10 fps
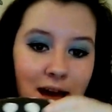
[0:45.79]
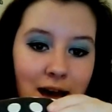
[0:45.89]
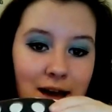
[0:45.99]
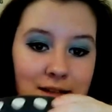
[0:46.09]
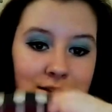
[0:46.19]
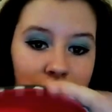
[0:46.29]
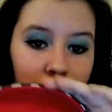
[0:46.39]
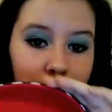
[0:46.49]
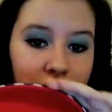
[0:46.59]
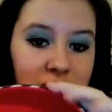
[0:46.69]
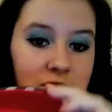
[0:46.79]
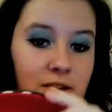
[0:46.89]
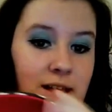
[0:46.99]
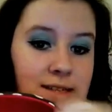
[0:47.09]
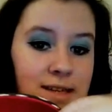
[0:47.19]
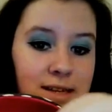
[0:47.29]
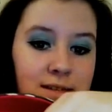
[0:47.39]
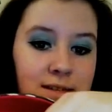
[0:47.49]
and I've got matching sunglasses.